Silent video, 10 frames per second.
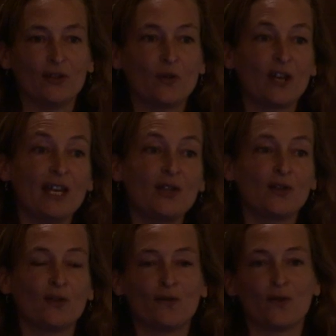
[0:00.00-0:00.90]
the
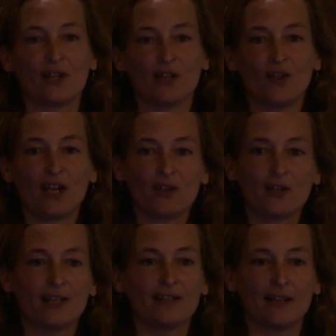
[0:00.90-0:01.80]
location of your
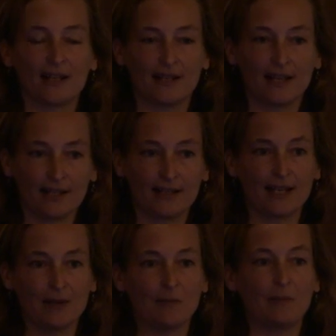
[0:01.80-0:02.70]
injection at the exact
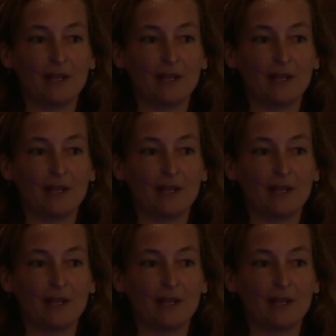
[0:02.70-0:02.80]
same